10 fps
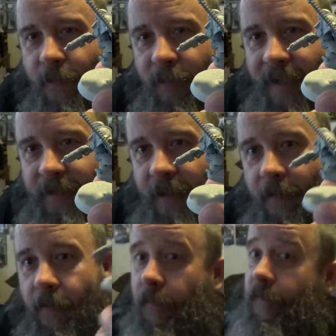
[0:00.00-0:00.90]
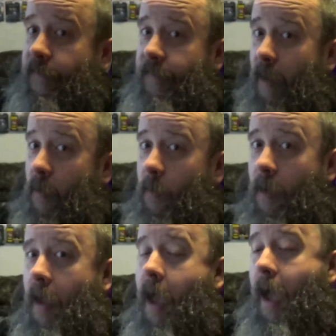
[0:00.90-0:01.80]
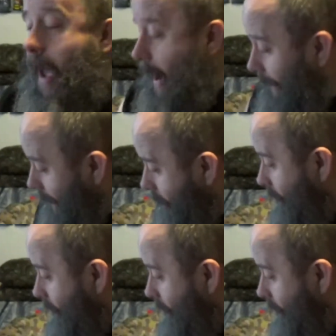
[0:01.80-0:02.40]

the plastic. So, I now